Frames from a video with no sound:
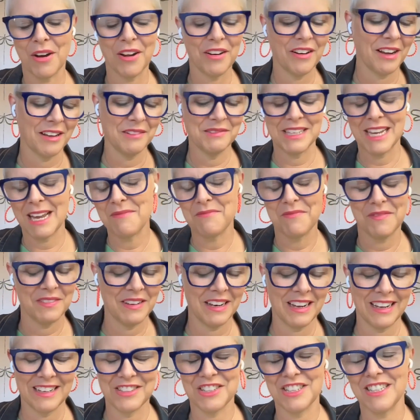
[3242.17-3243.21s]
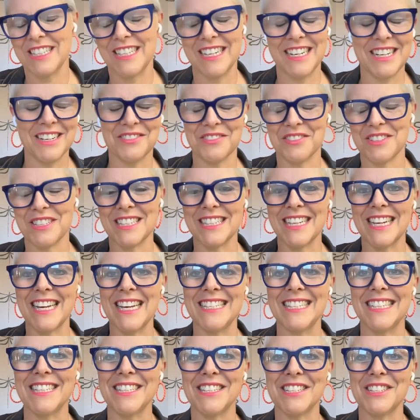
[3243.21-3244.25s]
like same lunch and dinner. It was just
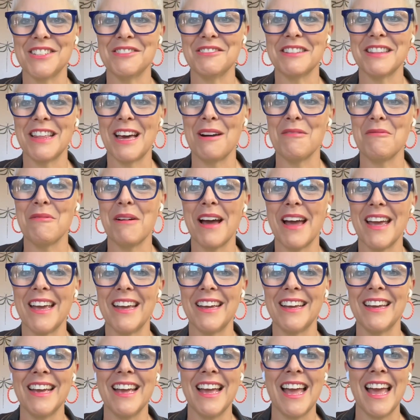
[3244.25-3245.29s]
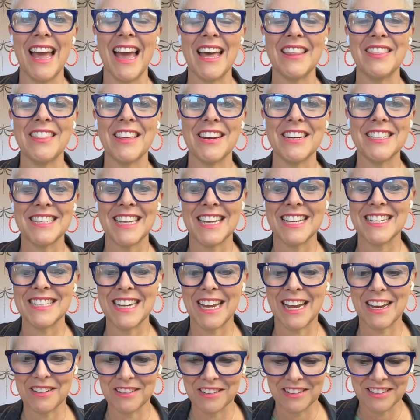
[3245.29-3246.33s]
easier to do it that way. And then I sat
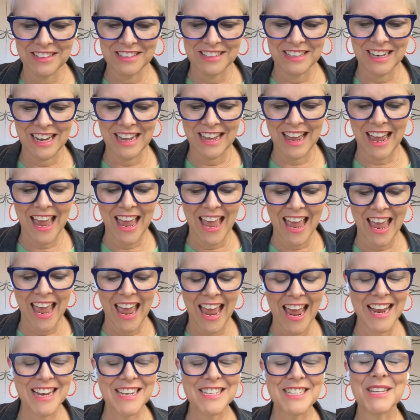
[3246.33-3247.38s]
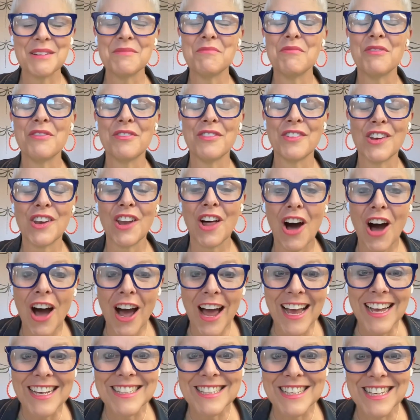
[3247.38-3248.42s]
down, and some
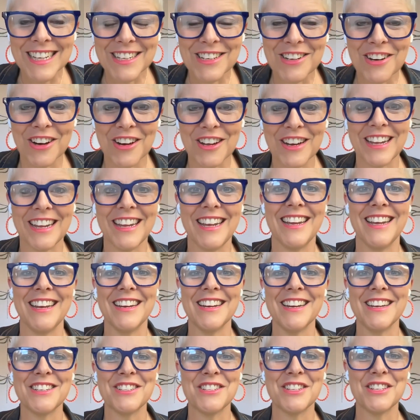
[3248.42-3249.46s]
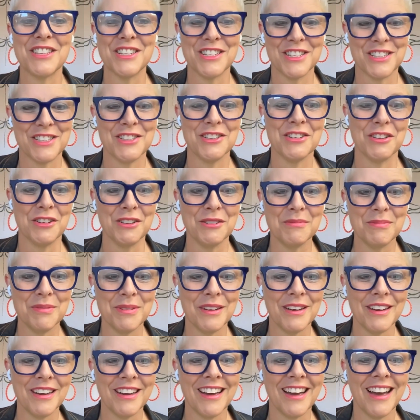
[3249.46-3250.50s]
flies had got in to the soup.
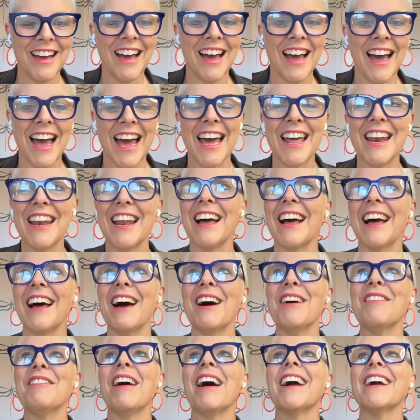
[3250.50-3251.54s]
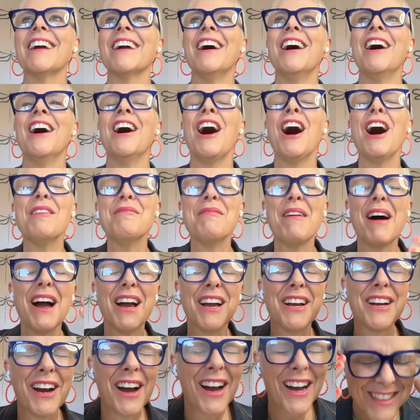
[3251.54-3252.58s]
And I'm like, oh
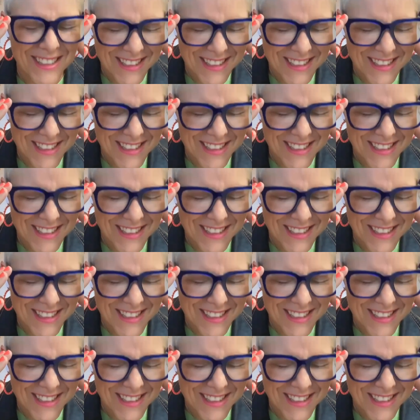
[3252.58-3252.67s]
my gosh,